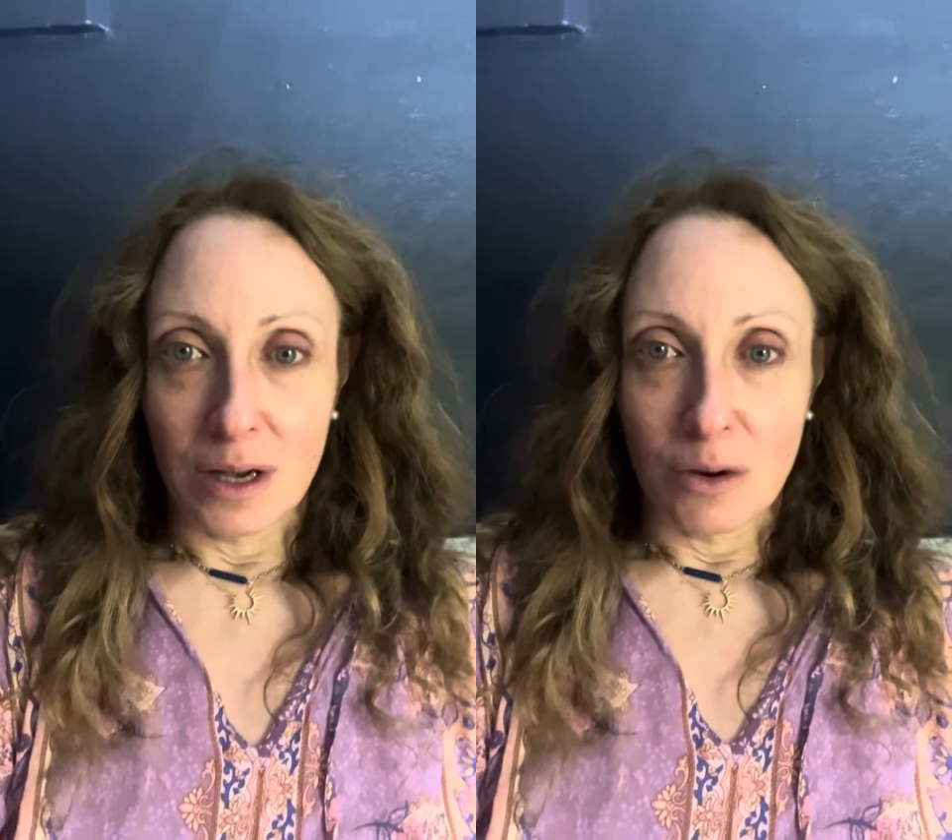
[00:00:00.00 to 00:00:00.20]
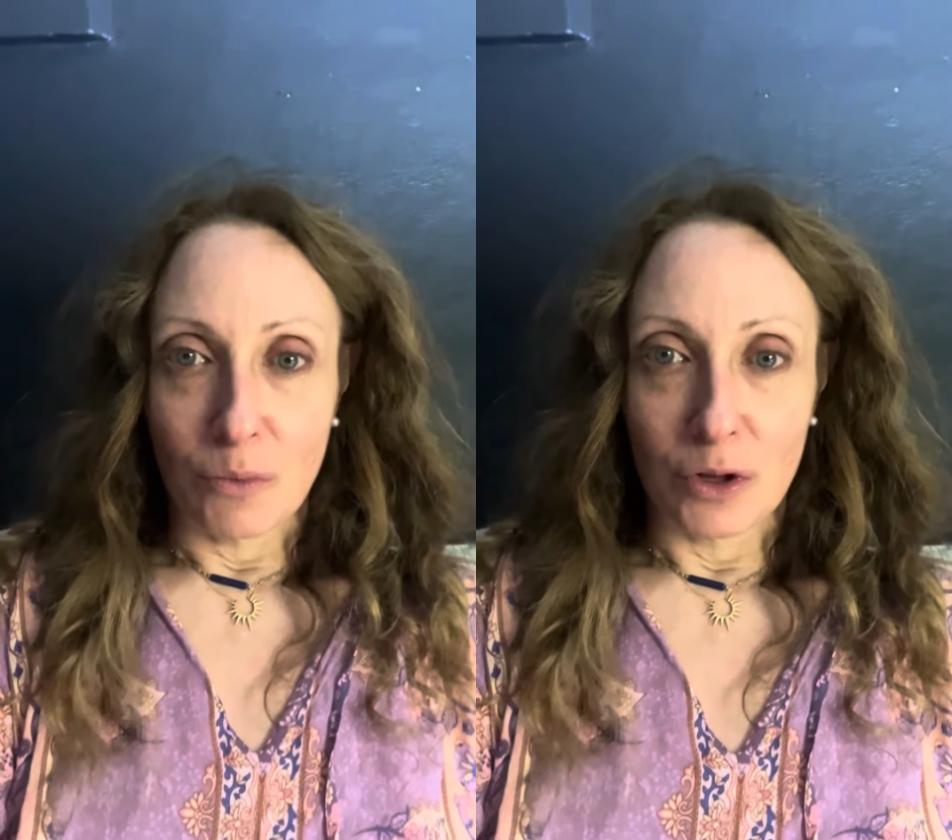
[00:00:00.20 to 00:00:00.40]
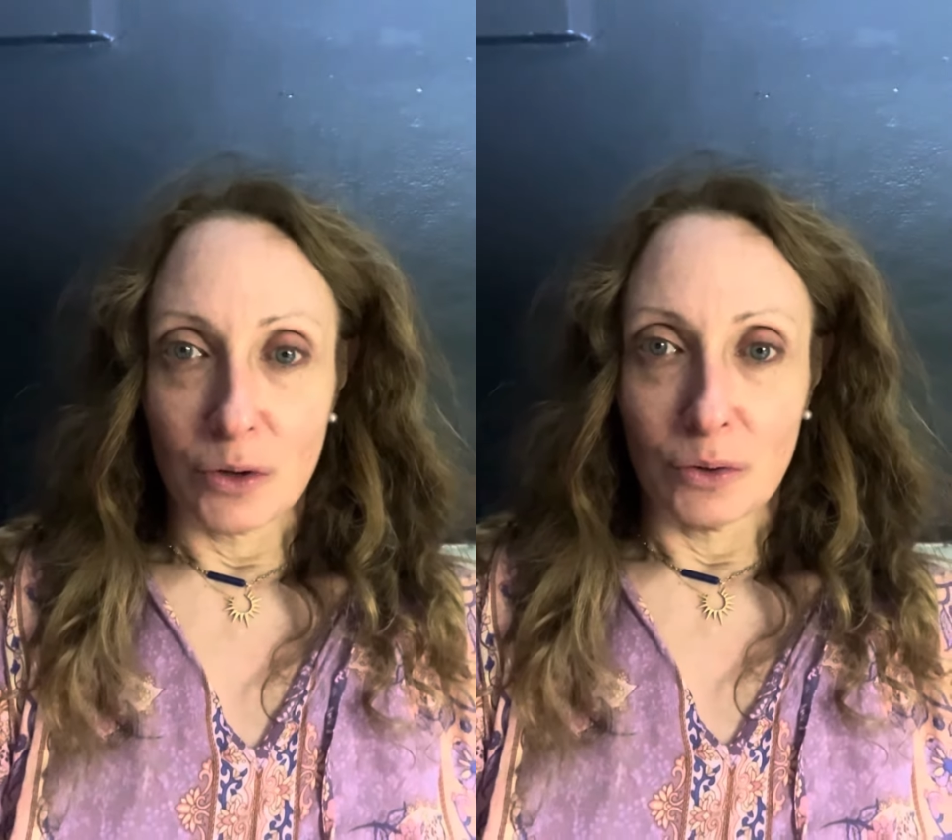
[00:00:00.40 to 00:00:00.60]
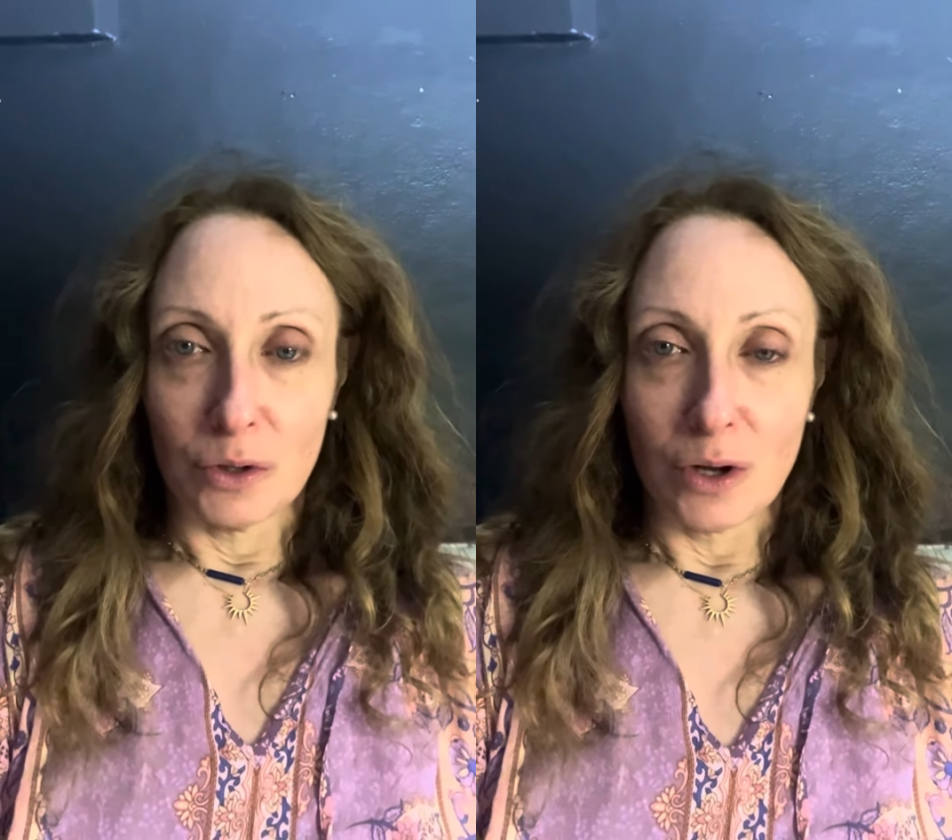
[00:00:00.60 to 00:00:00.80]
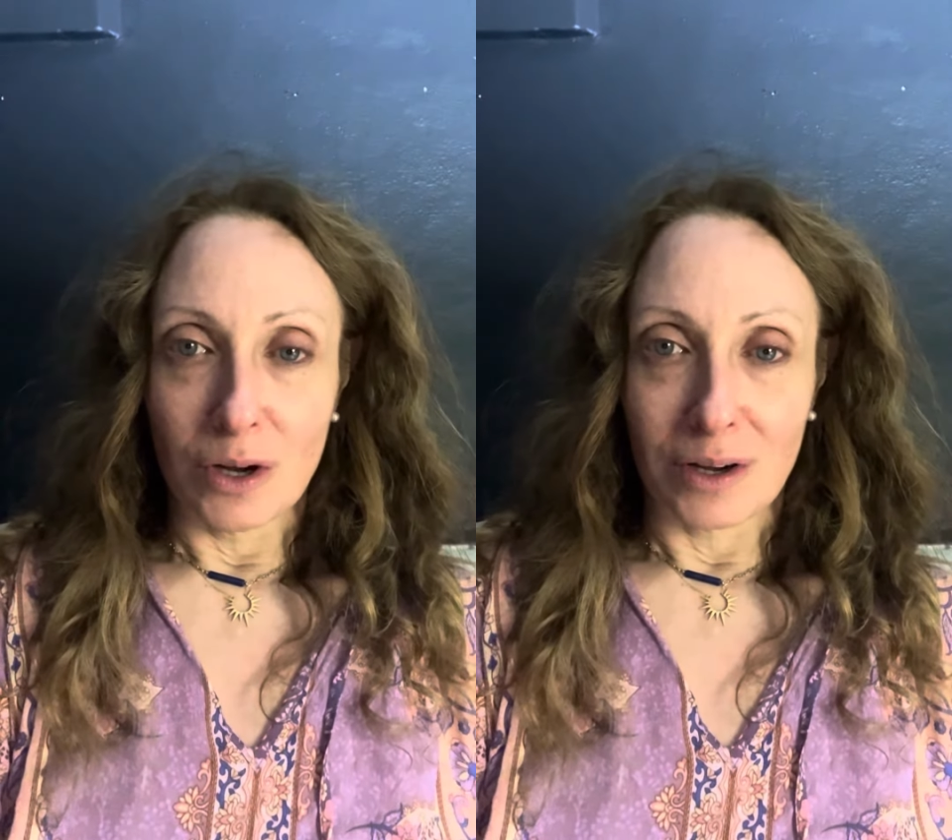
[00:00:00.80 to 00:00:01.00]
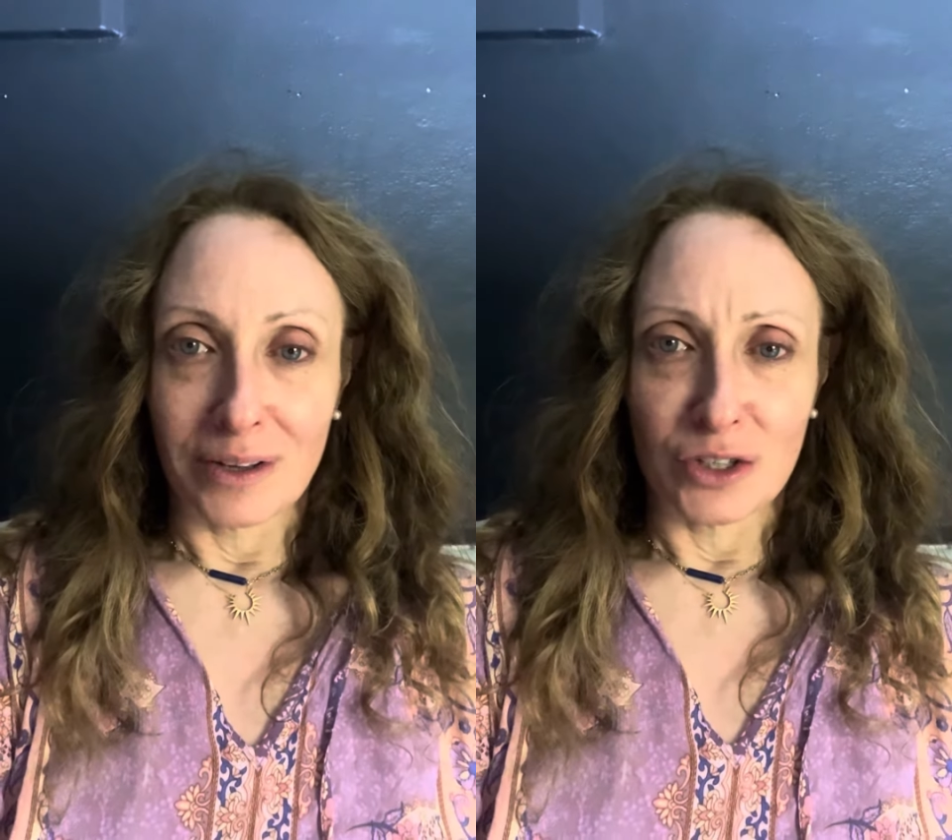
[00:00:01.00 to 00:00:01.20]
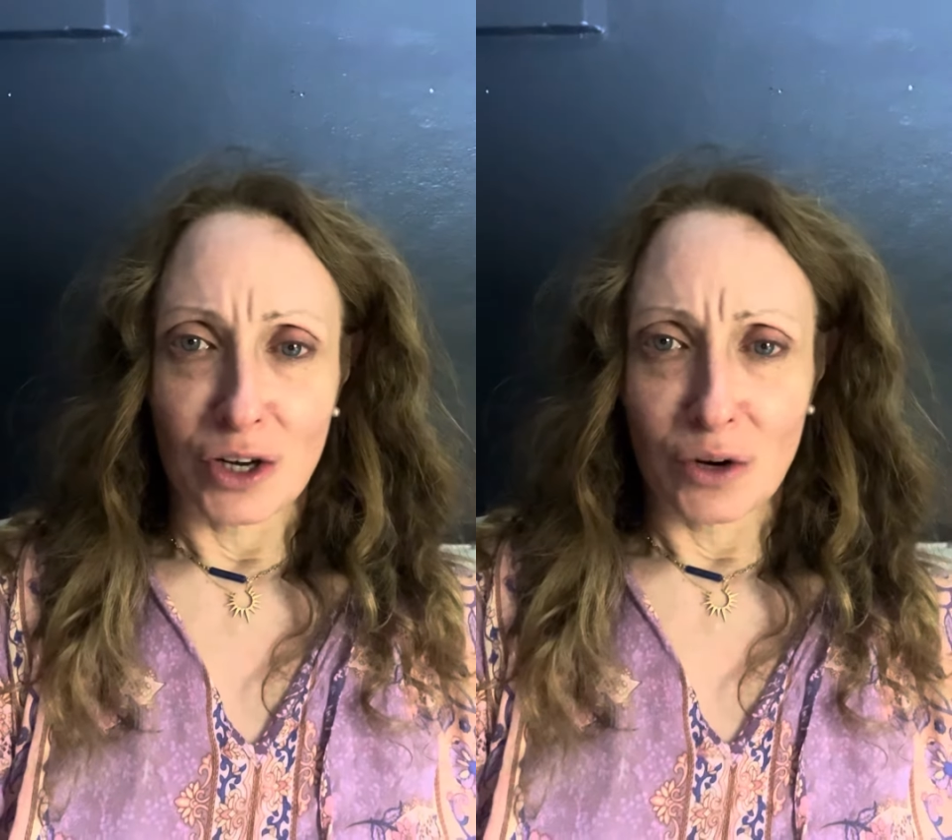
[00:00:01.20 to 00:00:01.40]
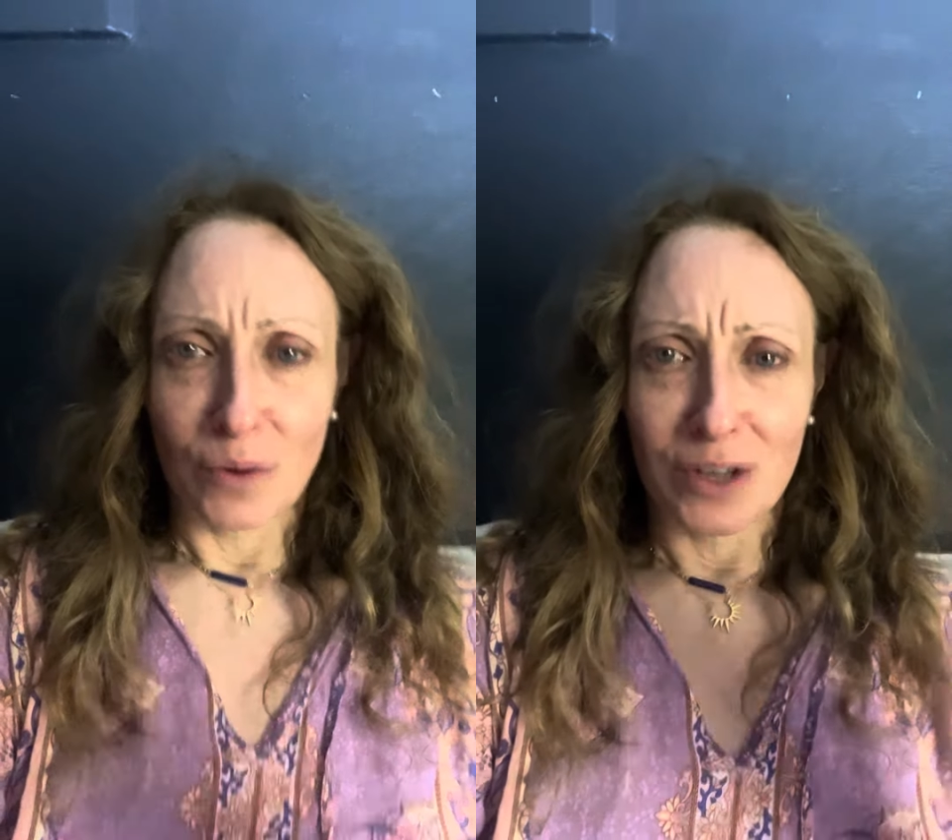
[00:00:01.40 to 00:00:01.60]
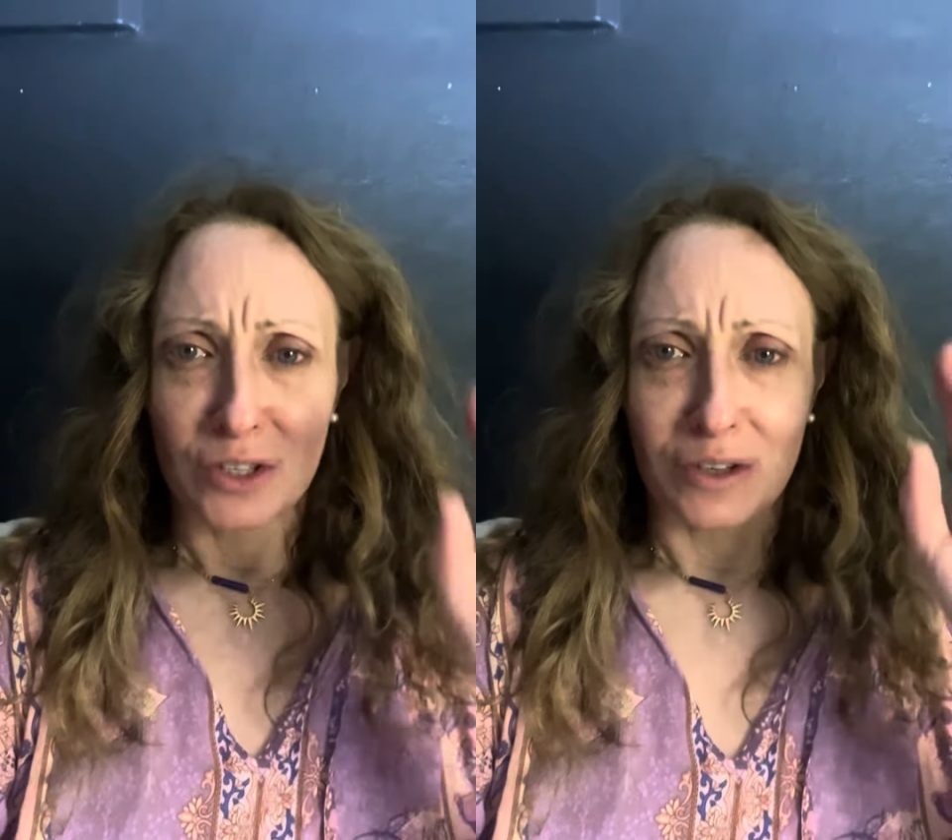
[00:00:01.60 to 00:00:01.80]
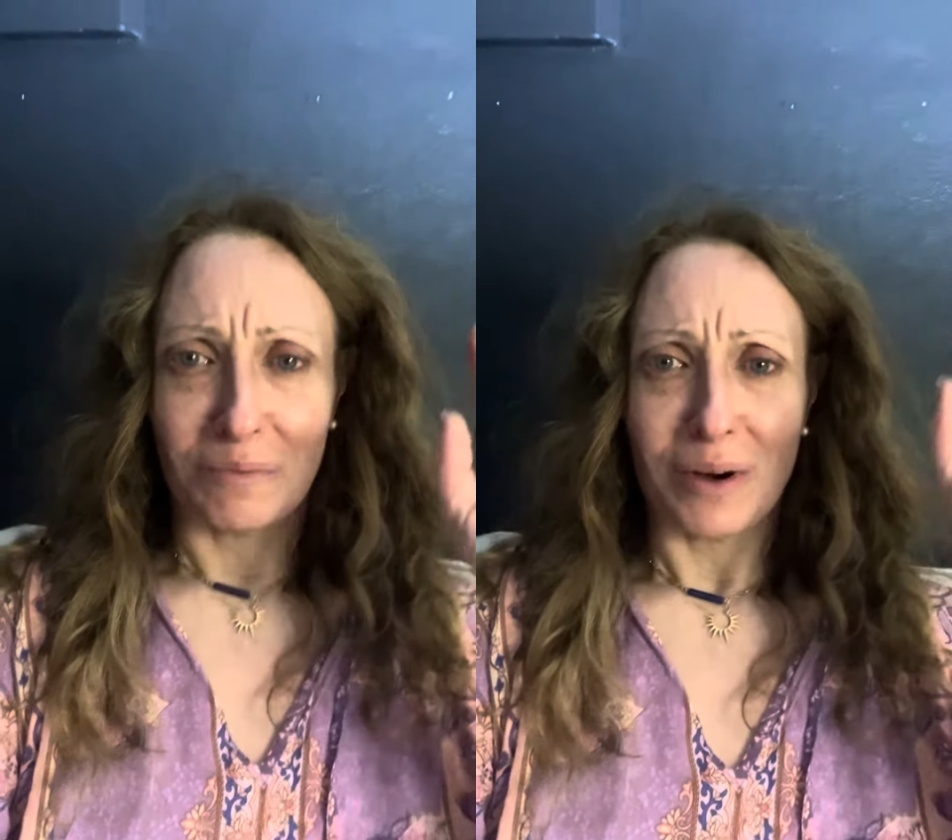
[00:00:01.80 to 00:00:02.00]
when you look a generation
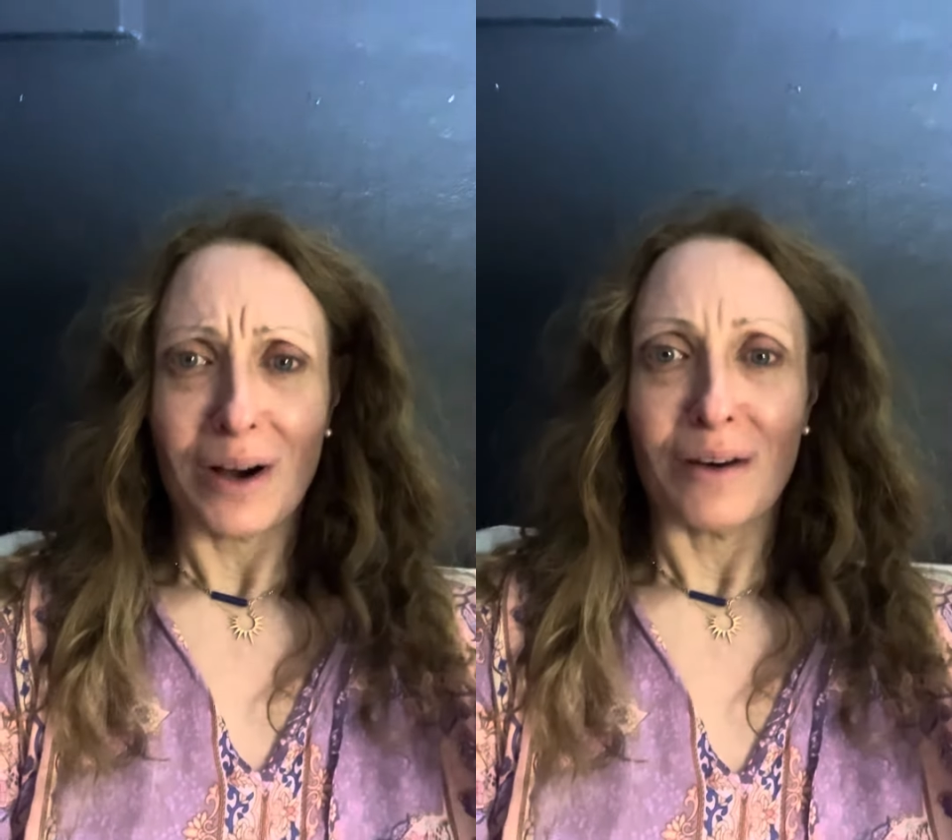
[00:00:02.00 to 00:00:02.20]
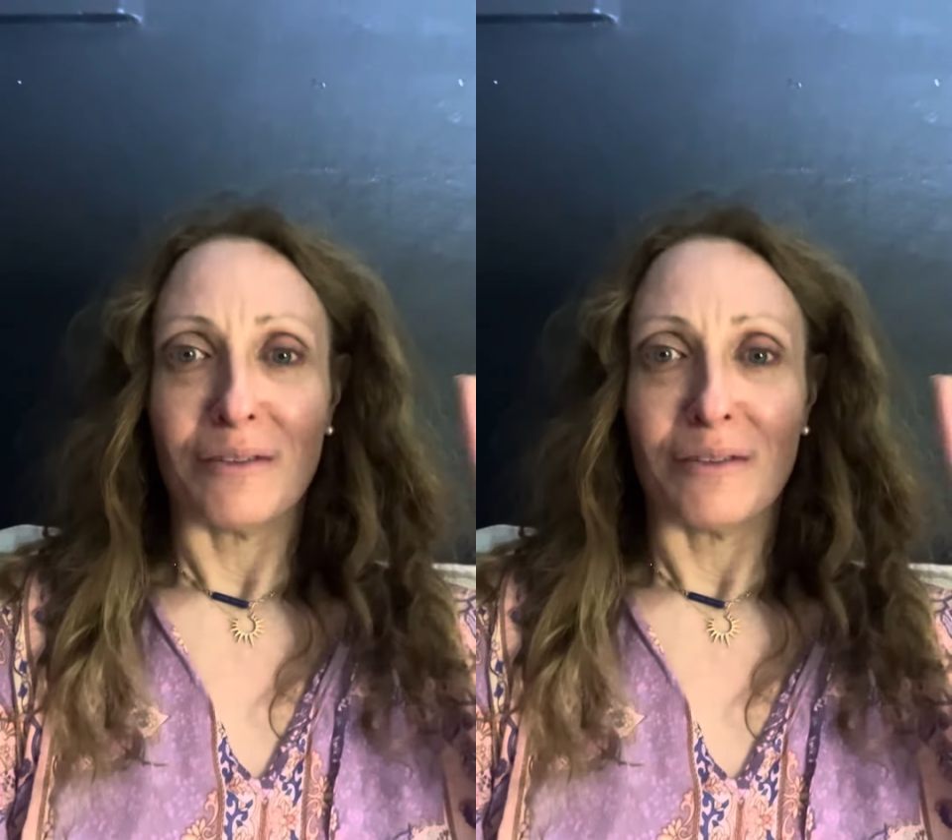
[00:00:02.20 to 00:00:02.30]
above